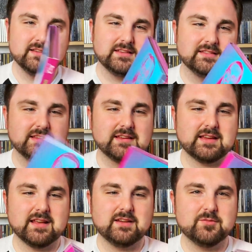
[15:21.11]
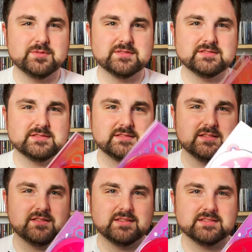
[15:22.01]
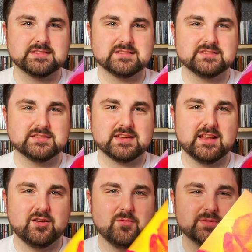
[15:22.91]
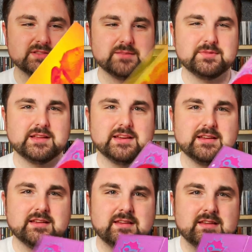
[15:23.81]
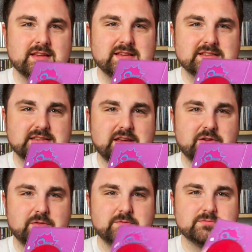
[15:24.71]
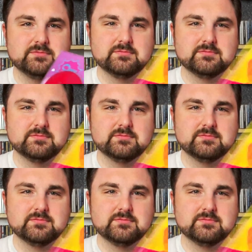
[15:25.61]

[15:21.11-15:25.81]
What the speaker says: and it kind of opens. It just kind of opens up like so.